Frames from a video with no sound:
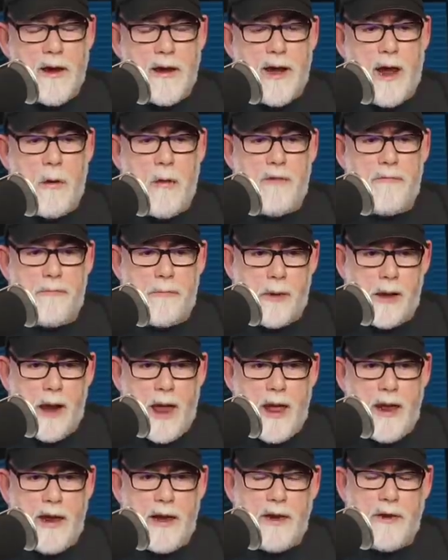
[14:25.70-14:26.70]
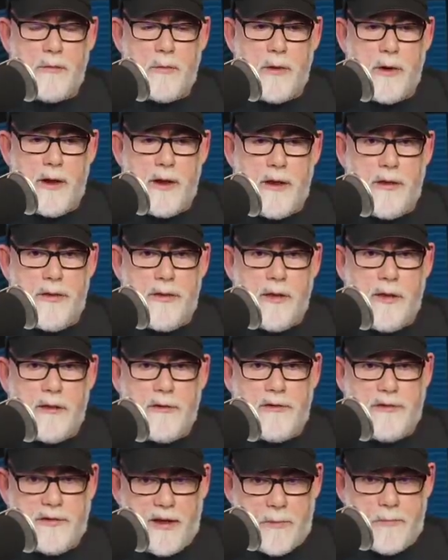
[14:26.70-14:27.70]
Now, I've played with
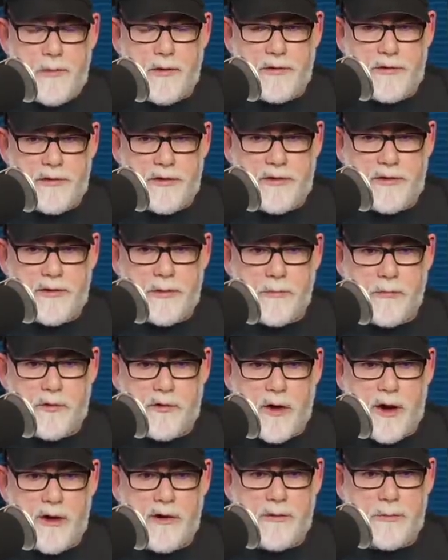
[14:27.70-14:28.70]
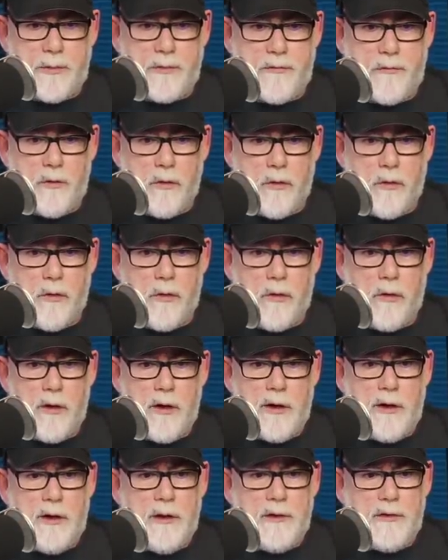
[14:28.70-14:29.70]
separate system trays before,
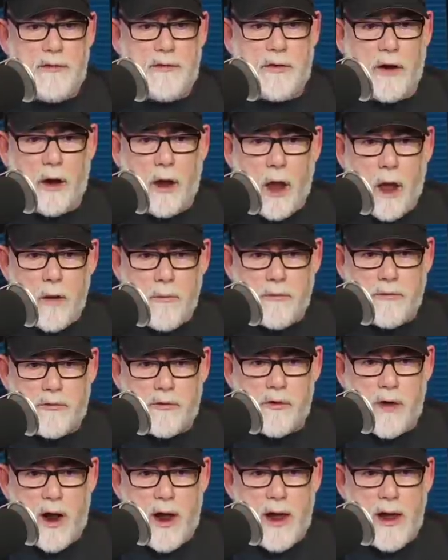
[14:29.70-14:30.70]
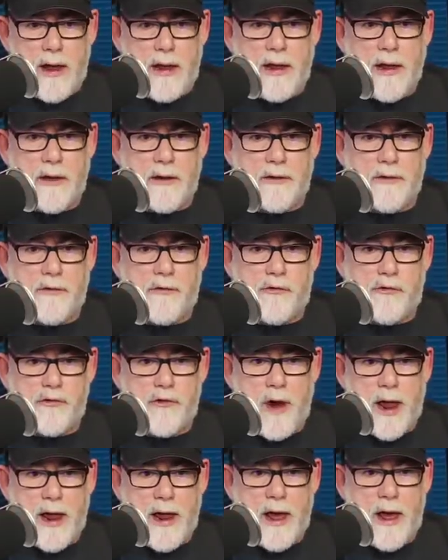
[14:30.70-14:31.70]
Stallone Tray and
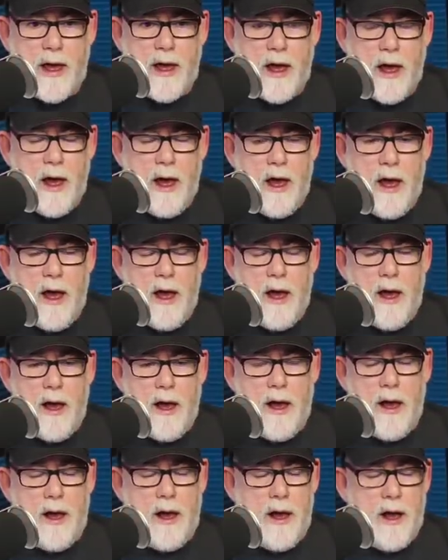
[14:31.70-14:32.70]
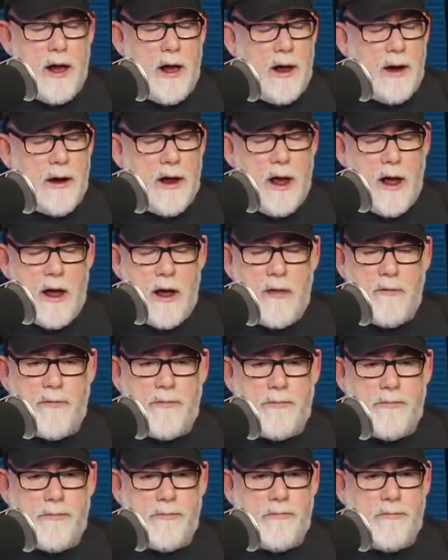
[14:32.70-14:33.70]
Trayer, and I've
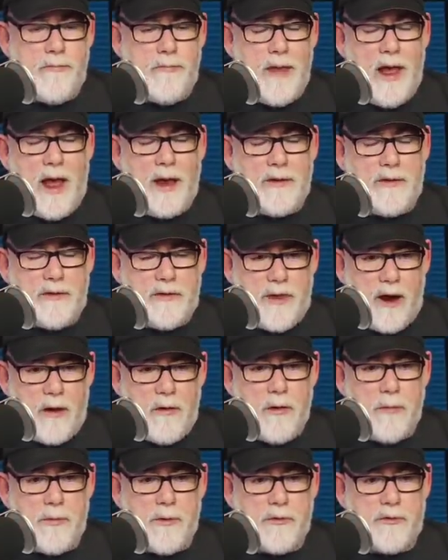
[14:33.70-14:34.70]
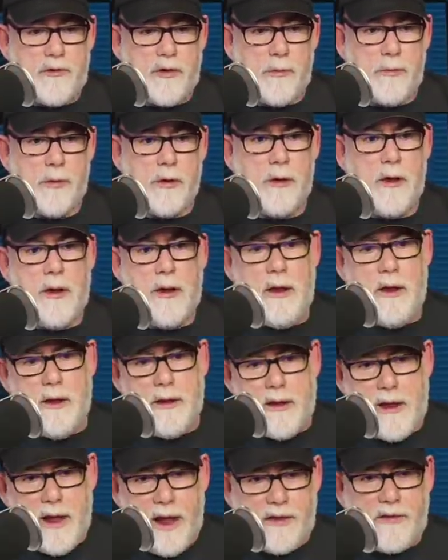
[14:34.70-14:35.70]
had terrible trouble
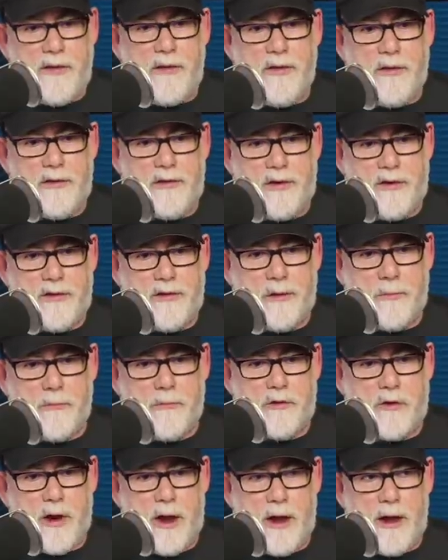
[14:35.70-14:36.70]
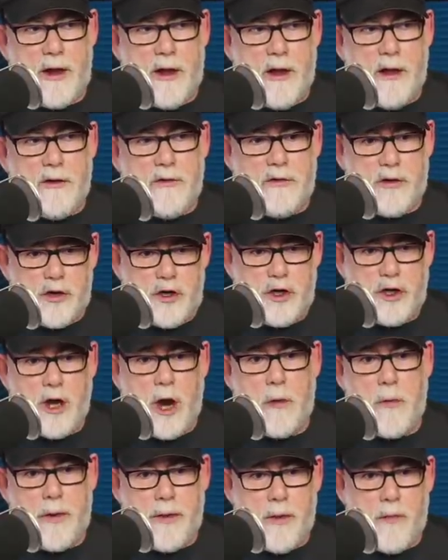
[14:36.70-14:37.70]
getting the system tray to
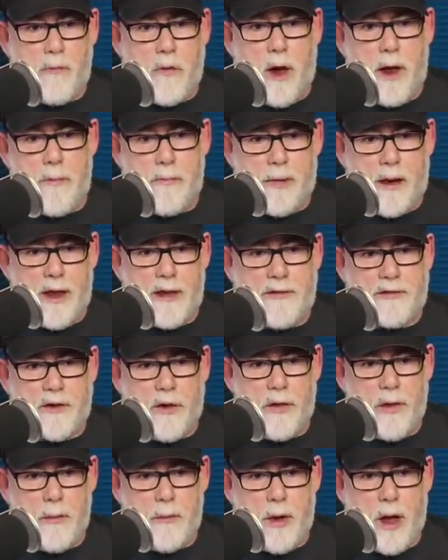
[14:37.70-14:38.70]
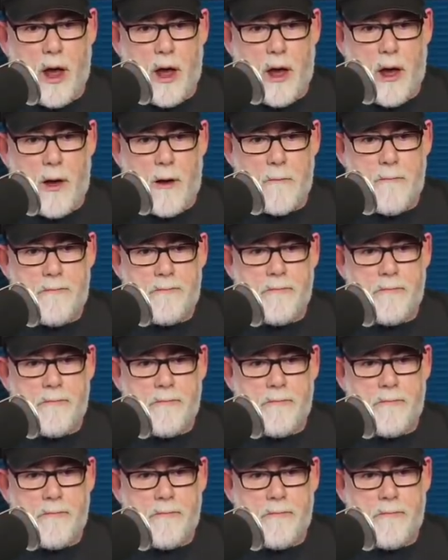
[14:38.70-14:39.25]
show in the right place on the bar.